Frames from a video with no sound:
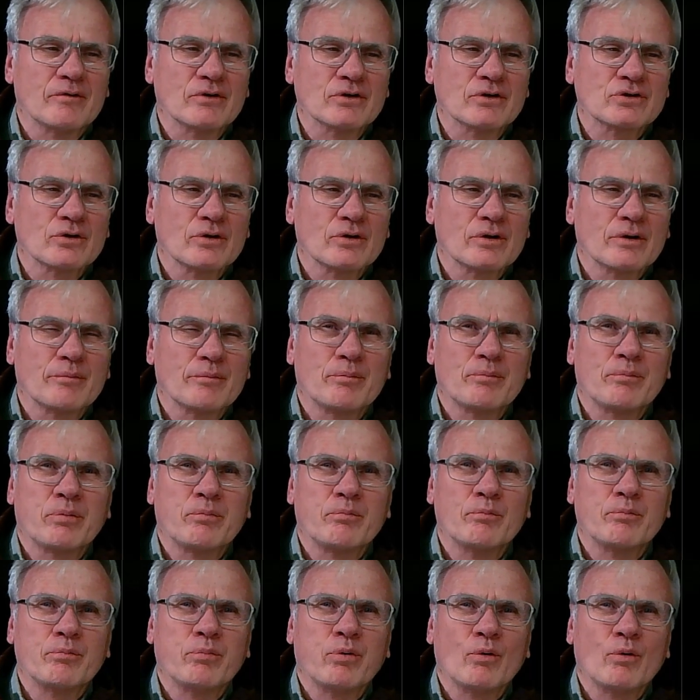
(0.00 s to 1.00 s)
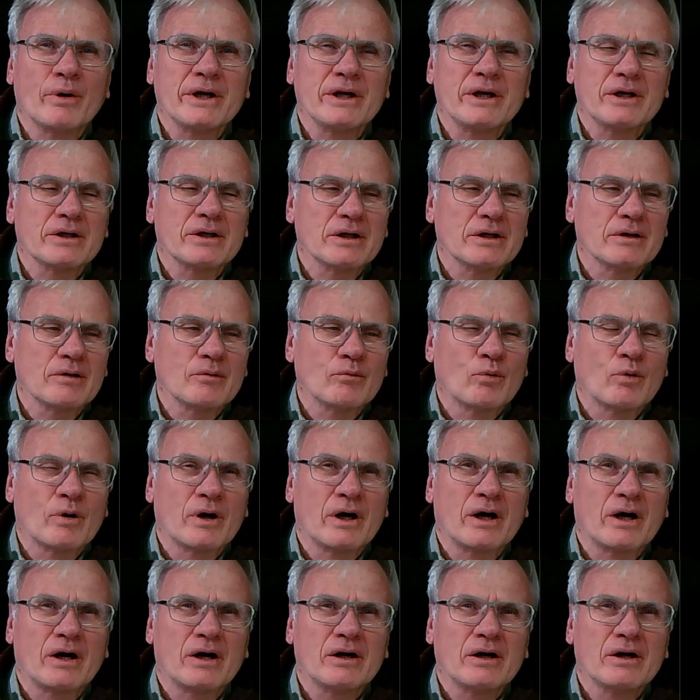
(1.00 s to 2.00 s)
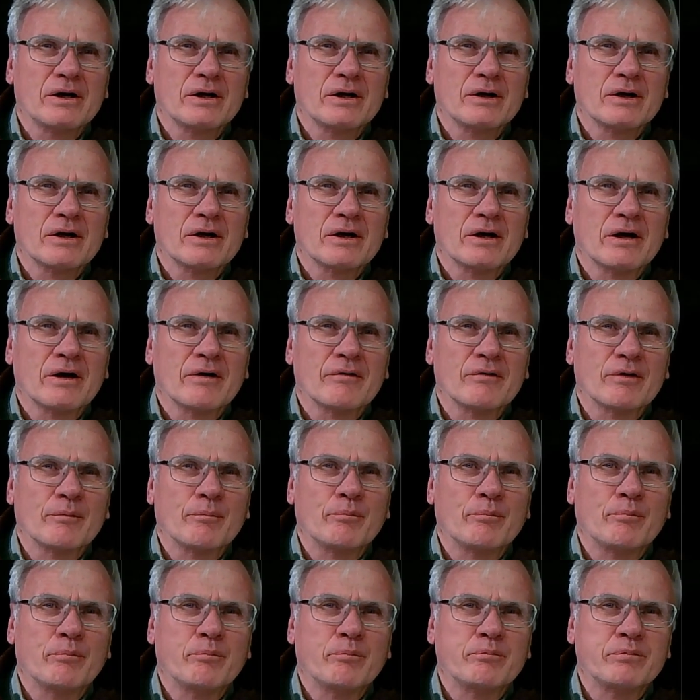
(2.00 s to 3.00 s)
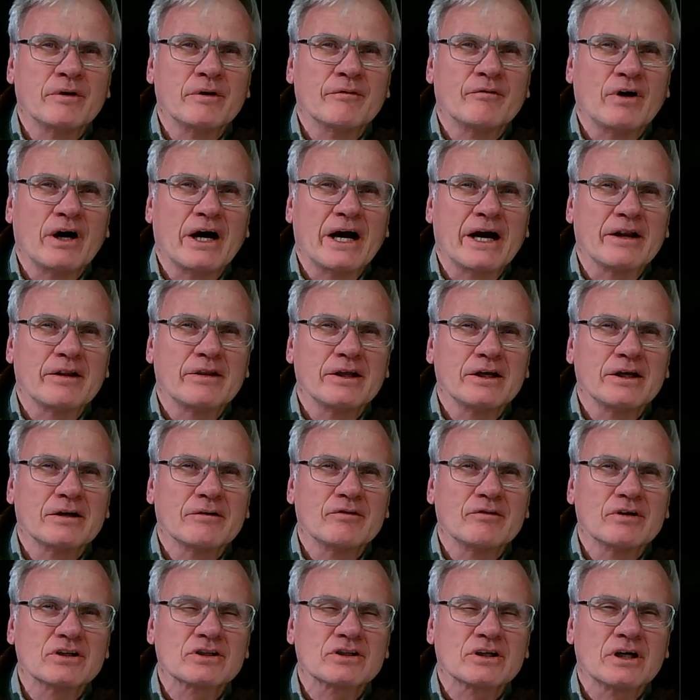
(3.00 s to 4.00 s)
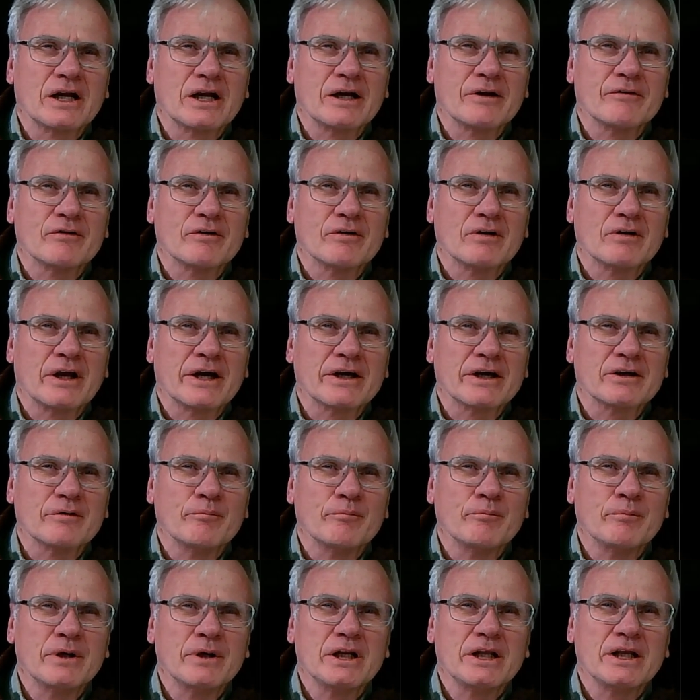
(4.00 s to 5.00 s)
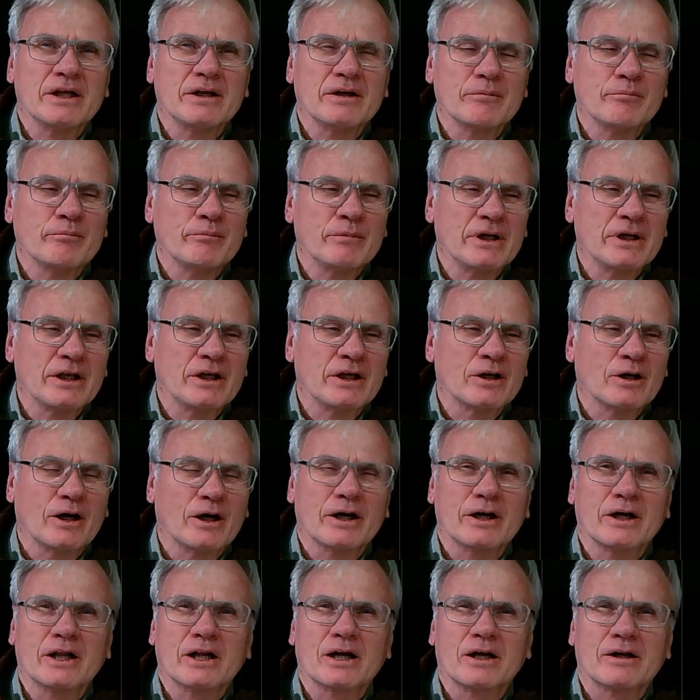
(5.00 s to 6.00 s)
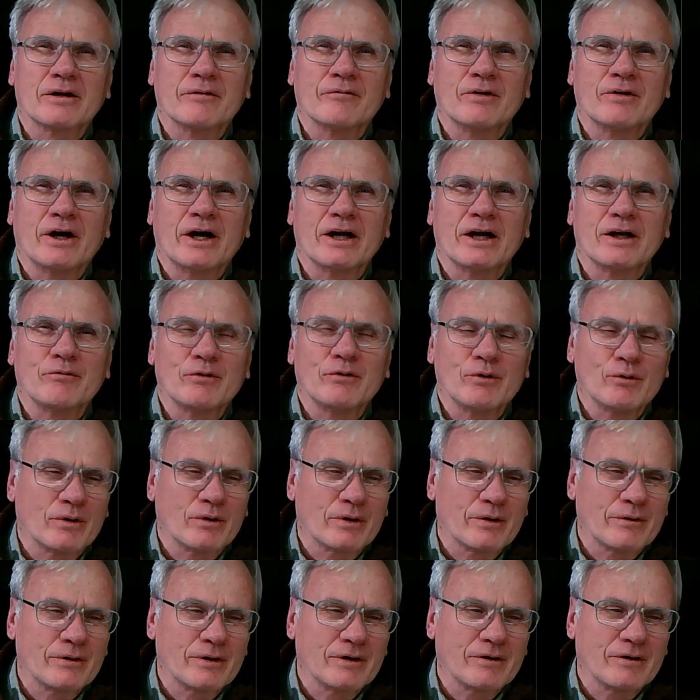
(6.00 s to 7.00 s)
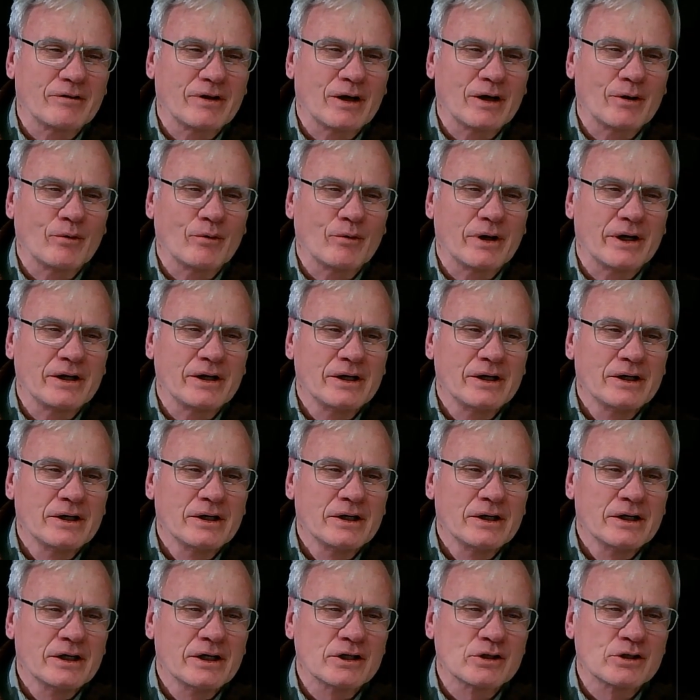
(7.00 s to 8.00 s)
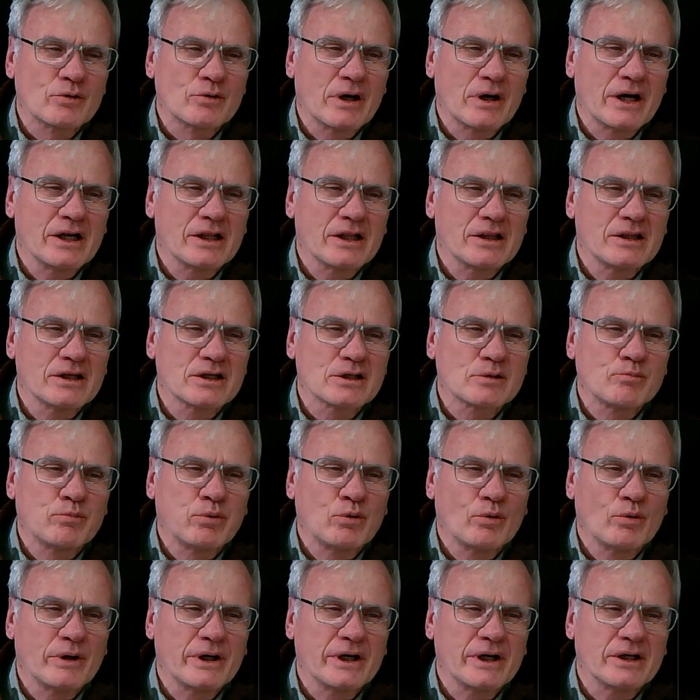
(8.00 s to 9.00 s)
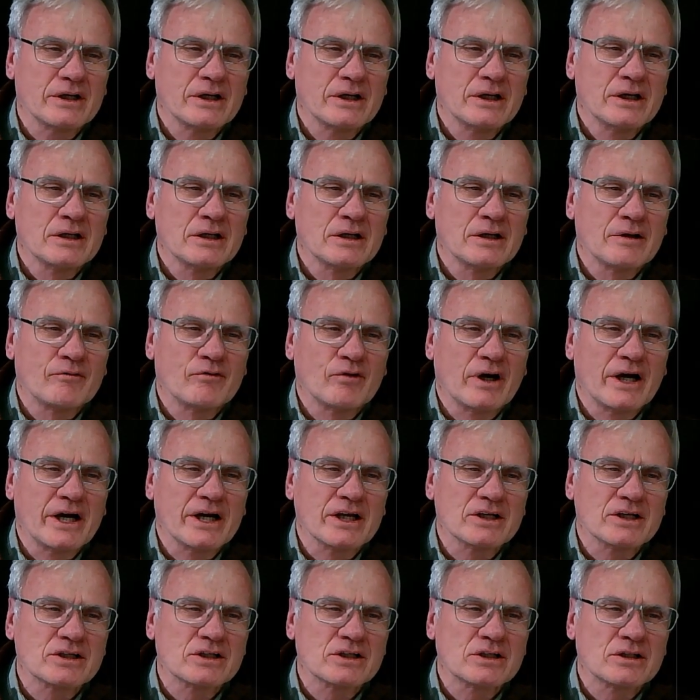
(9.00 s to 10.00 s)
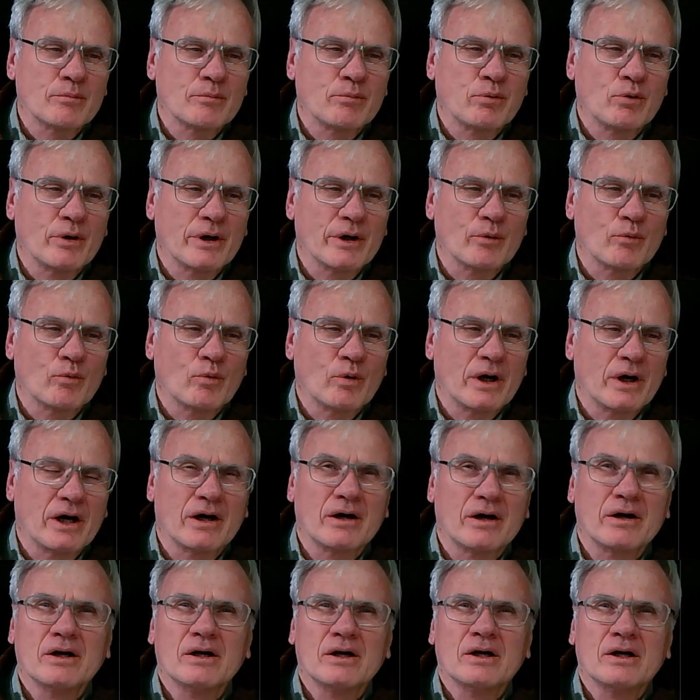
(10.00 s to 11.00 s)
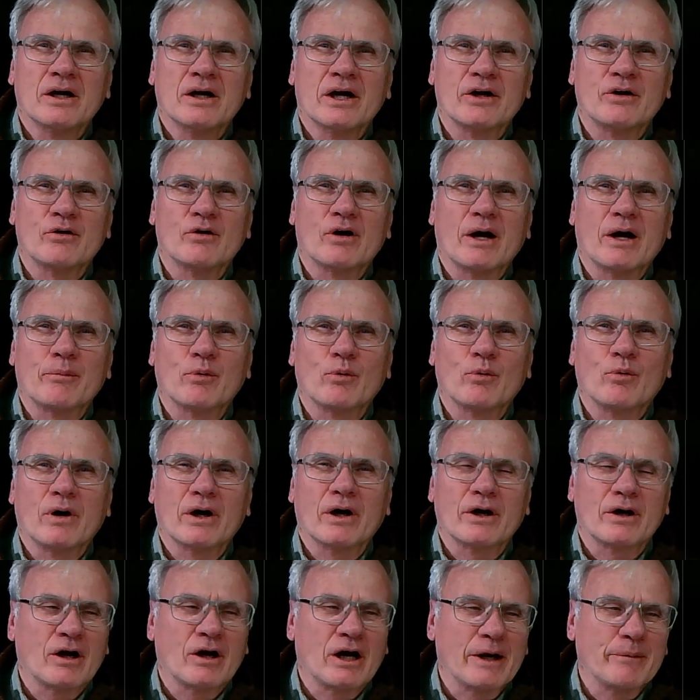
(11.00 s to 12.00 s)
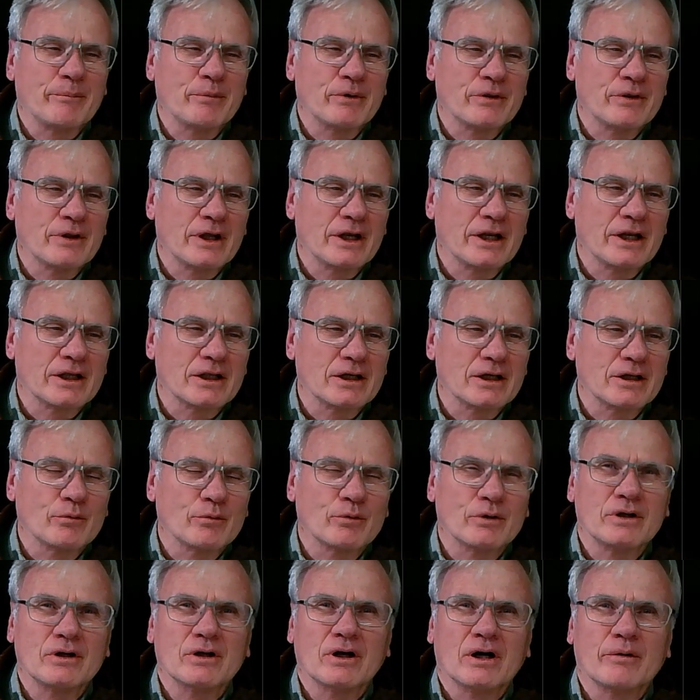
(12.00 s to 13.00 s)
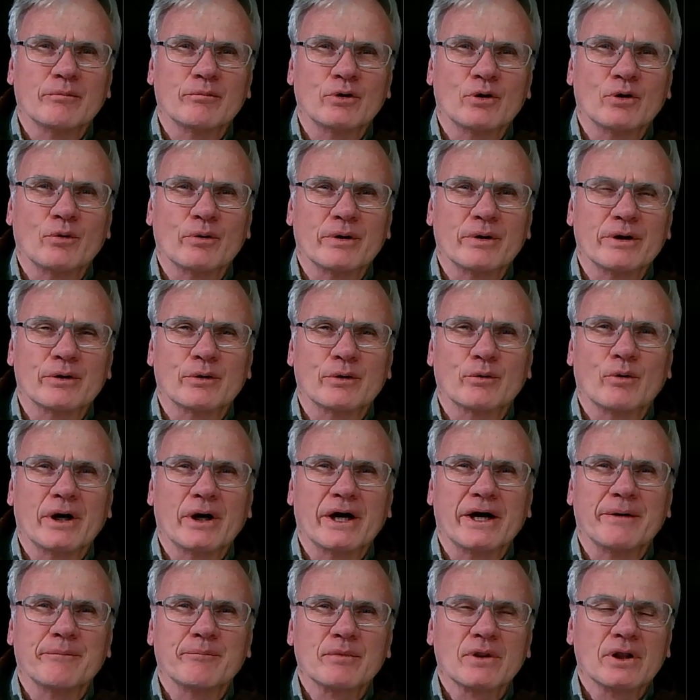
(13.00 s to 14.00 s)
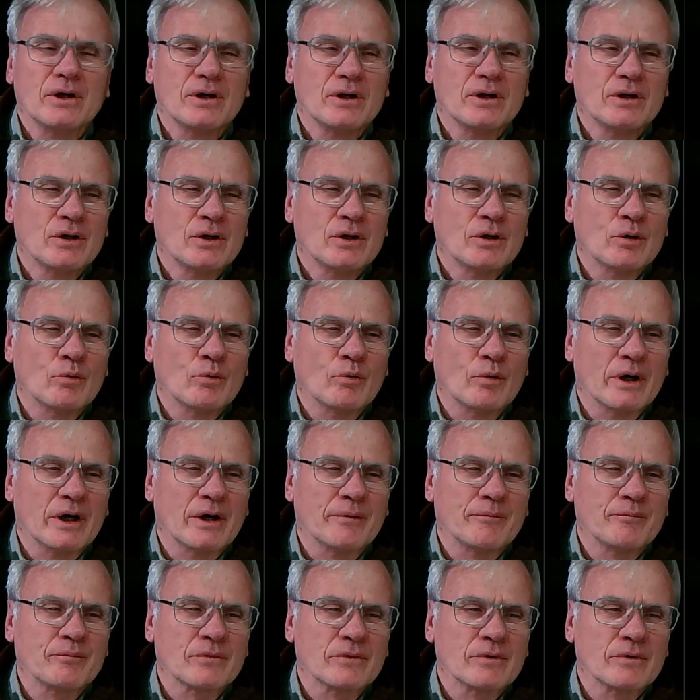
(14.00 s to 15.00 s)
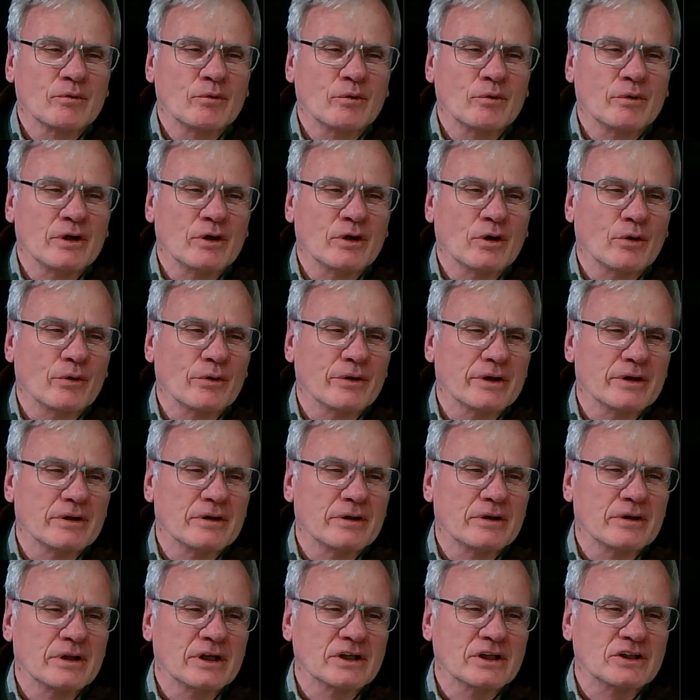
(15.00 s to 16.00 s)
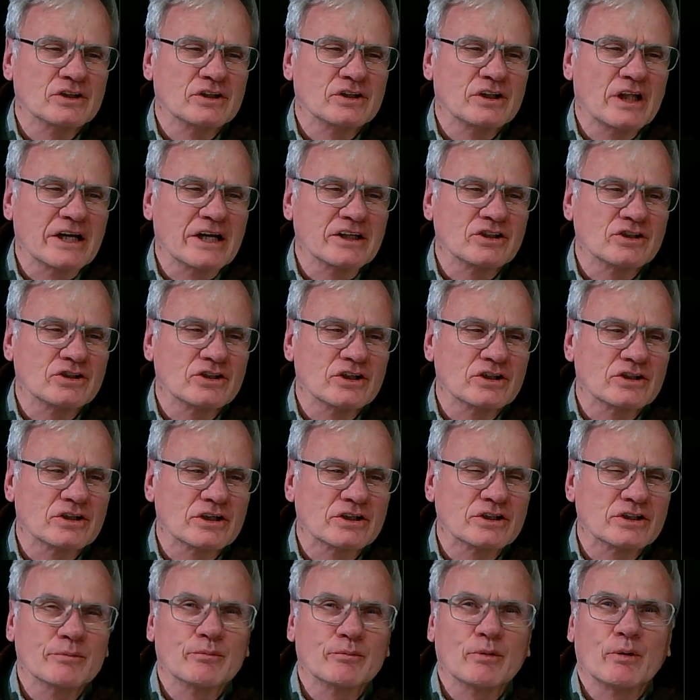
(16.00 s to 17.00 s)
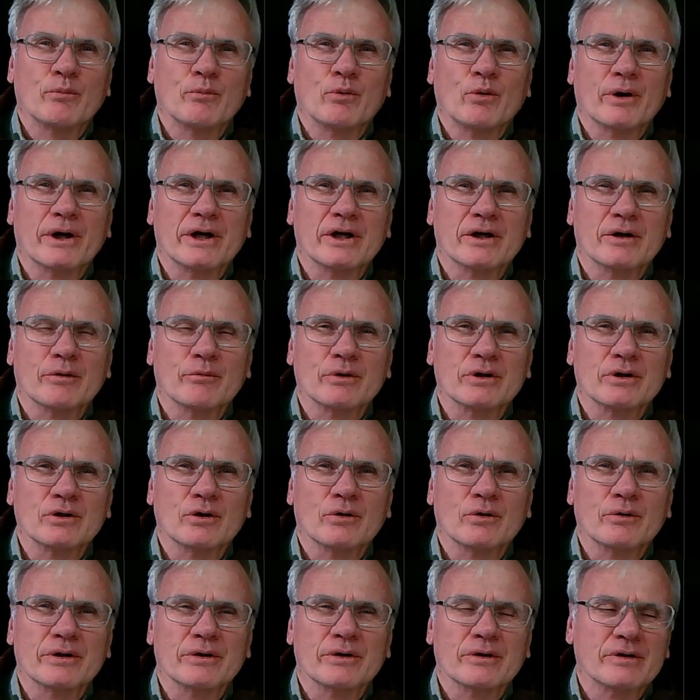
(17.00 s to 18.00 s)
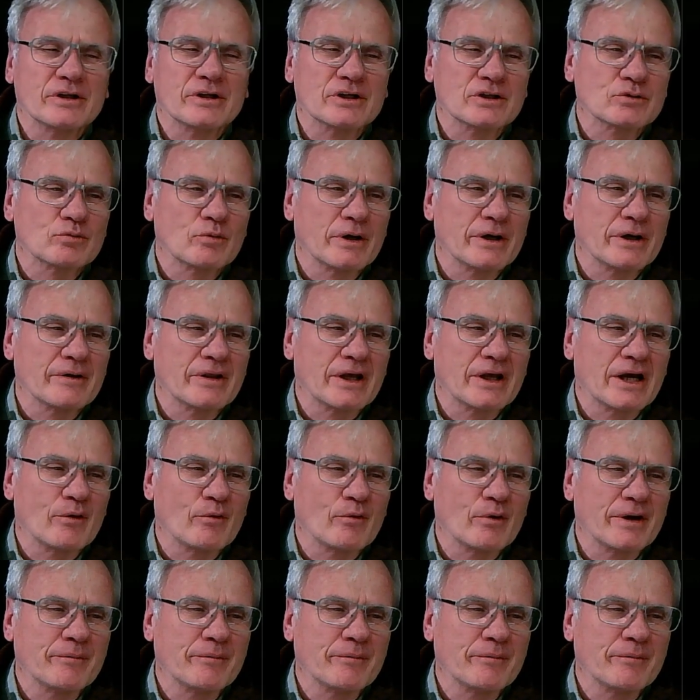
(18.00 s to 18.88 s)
So the point where of the divide, think of this kind of like a mini continental divide, if you want to think of it that way, is right at this point defines the point where a drop of water hypothetically would not go either way. Well, we know that that's just a simple point, and it would go either this way or that way.